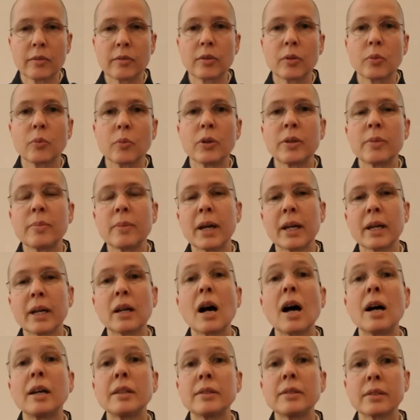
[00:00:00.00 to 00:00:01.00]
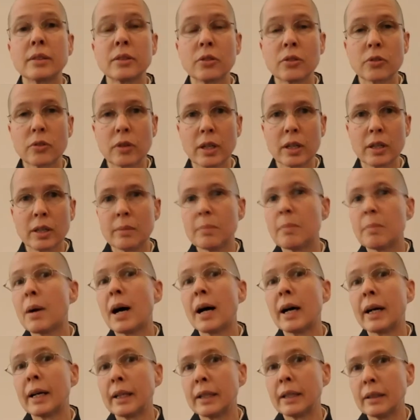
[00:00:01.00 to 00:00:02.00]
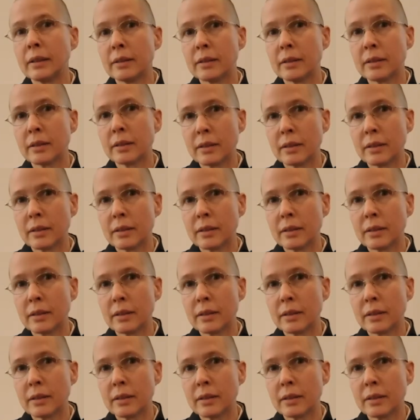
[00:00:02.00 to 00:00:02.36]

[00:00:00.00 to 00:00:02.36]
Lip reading: with my concentrated mind,